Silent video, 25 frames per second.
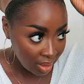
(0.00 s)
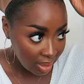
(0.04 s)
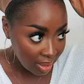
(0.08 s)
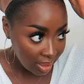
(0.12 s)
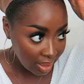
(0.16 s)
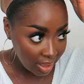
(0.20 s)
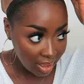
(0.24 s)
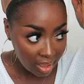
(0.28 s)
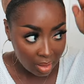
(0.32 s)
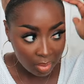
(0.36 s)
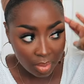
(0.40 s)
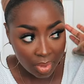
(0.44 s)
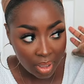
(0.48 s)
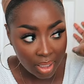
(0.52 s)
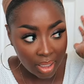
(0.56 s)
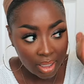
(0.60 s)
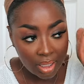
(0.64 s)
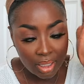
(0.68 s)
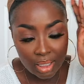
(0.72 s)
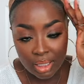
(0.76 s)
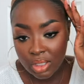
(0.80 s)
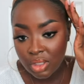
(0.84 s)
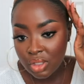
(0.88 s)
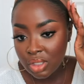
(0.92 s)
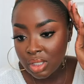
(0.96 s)
I had my
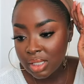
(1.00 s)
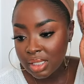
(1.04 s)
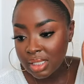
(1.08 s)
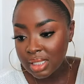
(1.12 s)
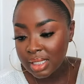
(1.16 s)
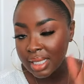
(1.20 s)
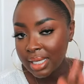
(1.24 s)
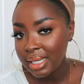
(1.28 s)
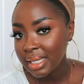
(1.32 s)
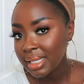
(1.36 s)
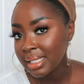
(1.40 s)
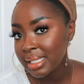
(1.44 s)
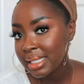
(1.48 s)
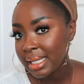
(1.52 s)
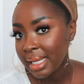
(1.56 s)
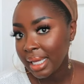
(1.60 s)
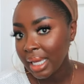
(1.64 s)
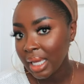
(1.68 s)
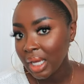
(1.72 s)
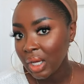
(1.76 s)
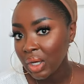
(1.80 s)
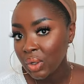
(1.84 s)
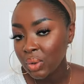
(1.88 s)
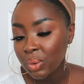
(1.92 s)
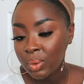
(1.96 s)
edges laid
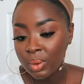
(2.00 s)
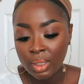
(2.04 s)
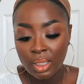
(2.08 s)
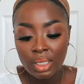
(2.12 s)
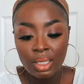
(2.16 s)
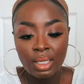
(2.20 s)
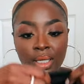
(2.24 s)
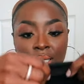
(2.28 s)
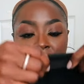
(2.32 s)
down,